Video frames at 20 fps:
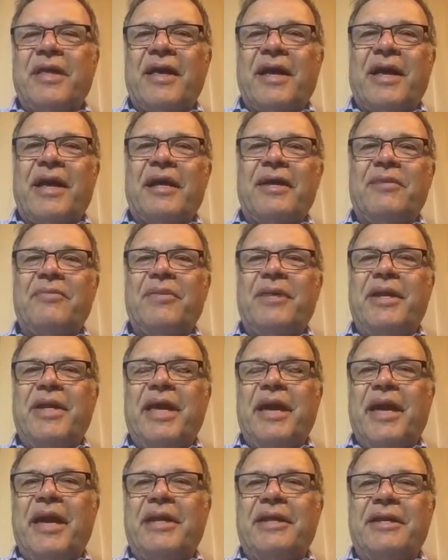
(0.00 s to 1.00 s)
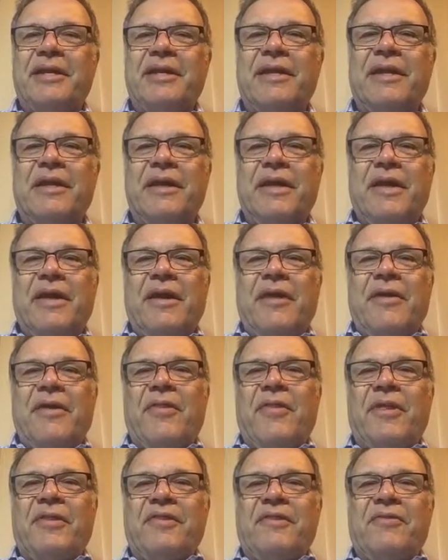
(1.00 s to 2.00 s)
at Manhattan.
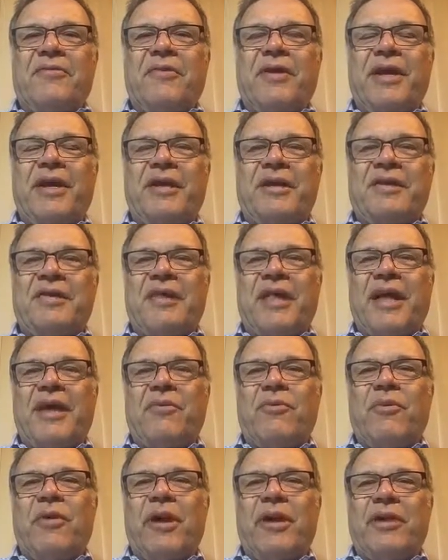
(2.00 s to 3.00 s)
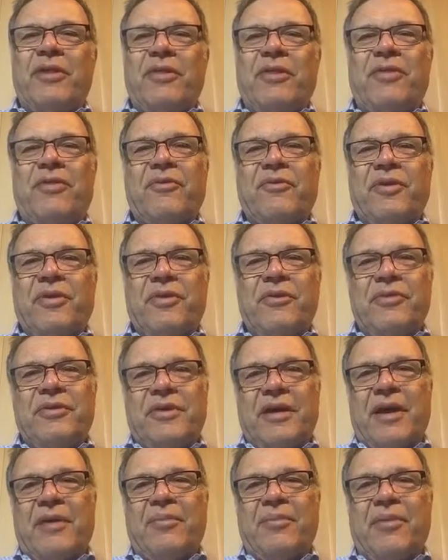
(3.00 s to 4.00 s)
The streets that run through
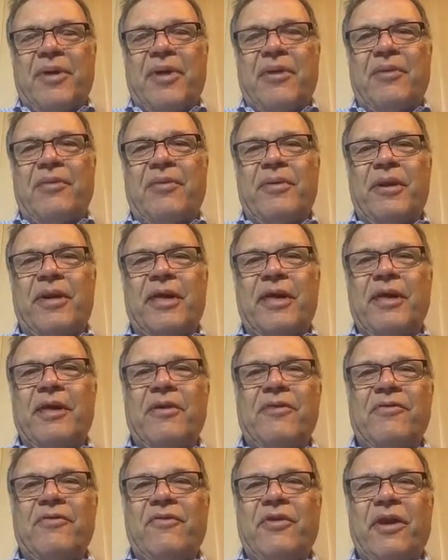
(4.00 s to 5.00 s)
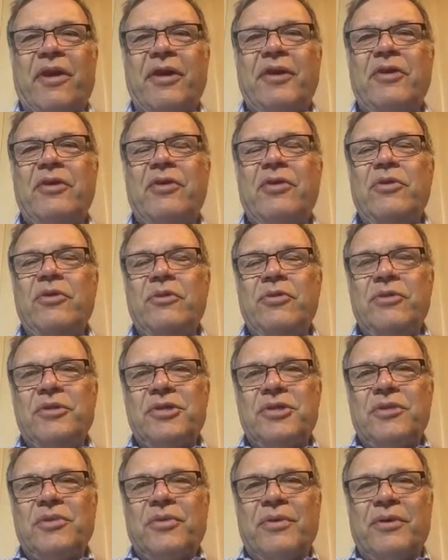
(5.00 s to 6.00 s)
Dumbo give
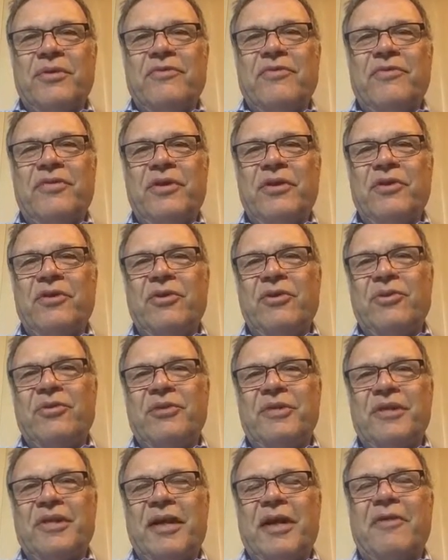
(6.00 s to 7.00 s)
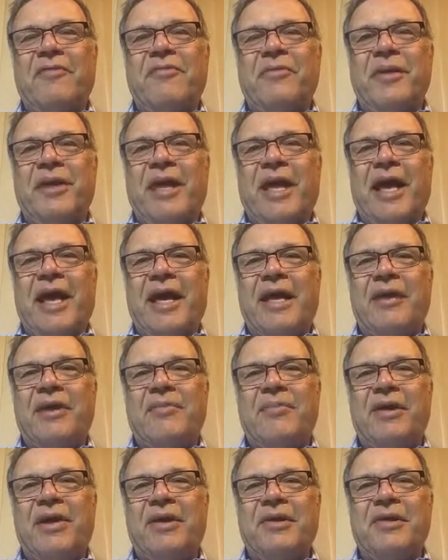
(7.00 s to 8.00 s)
unusual views of
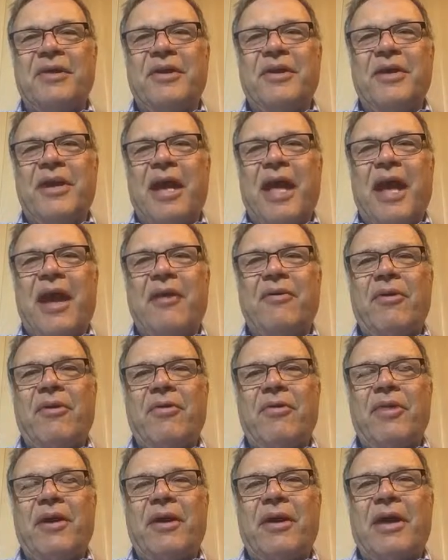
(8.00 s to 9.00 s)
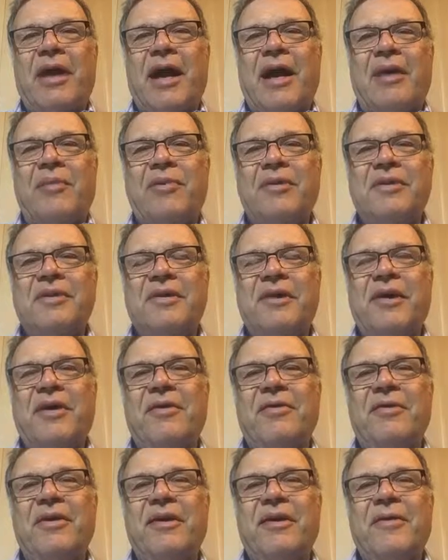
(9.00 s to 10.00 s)
Manhattan because they're narrow, they're
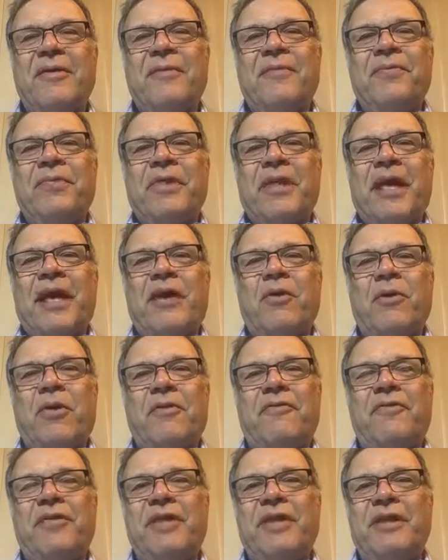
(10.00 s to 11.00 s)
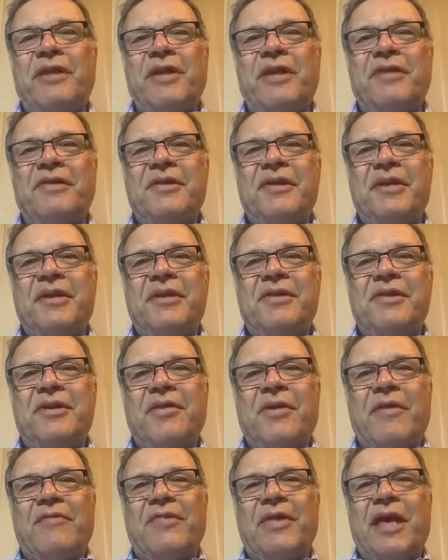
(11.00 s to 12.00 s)
cobblestone, and off in the distance
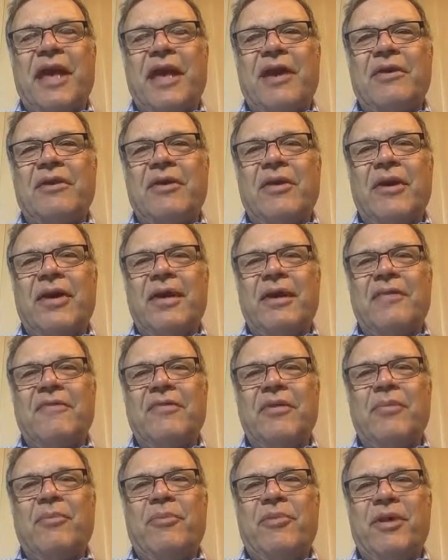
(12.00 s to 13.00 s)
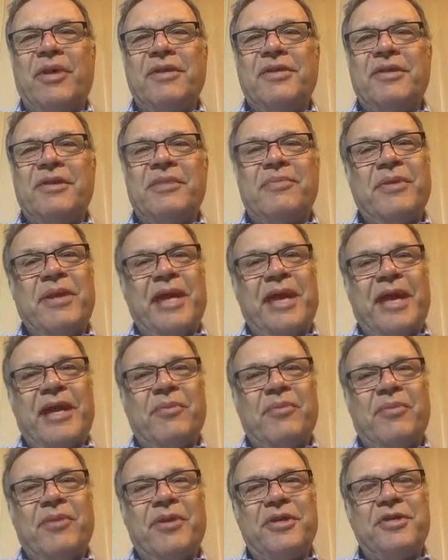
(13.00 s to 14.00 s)
you have the outline of the bridges,
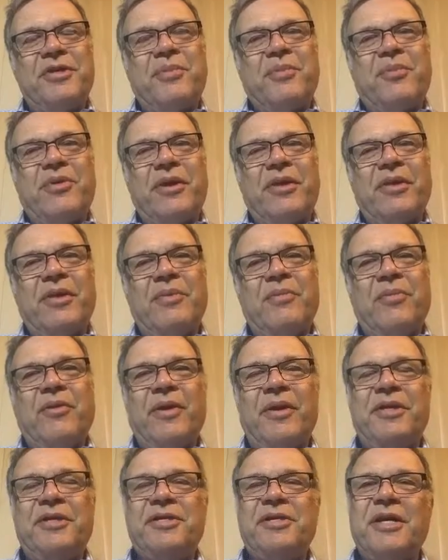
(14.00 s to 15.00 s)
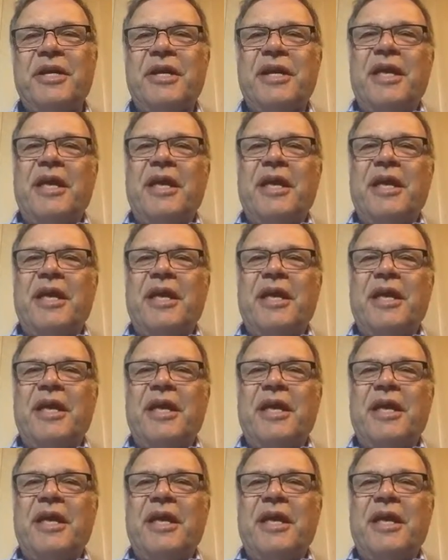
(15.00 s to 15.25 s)
Manhattan Bridge and Brooklyn Bridge,